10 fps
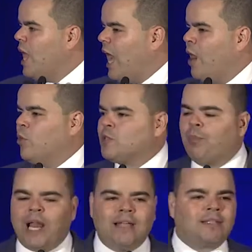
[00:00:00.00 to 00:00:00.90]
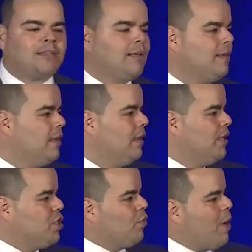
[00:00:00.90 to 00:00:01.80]
I was blessed
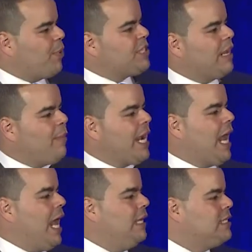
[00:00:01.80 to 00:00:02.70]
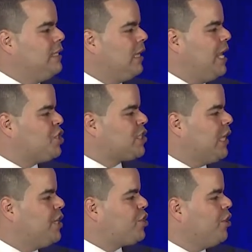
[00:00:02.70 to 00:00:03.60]
to represent my colleagues in the
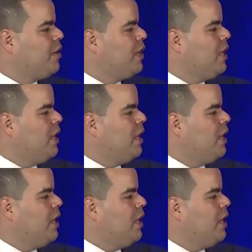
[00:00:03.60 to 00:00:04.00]
legislature